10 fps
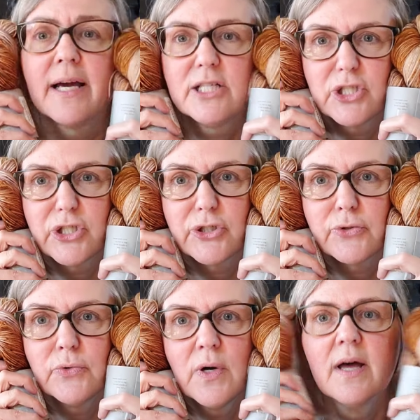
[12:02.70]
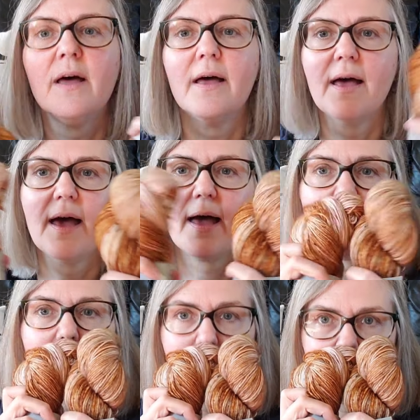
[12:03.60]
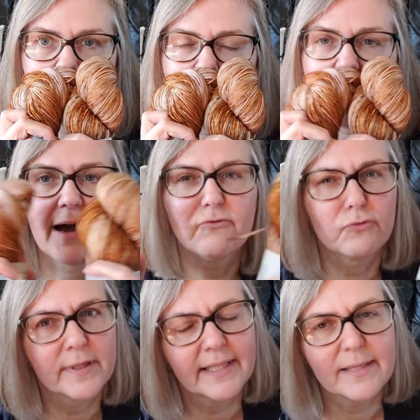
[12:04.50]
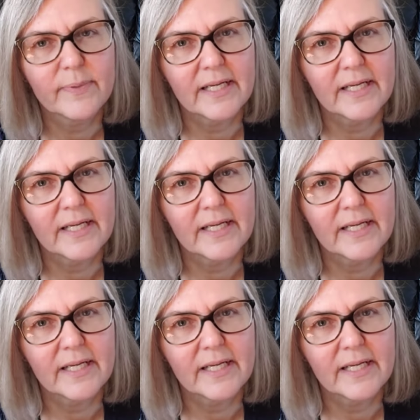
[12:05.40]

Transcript: buy two. I've really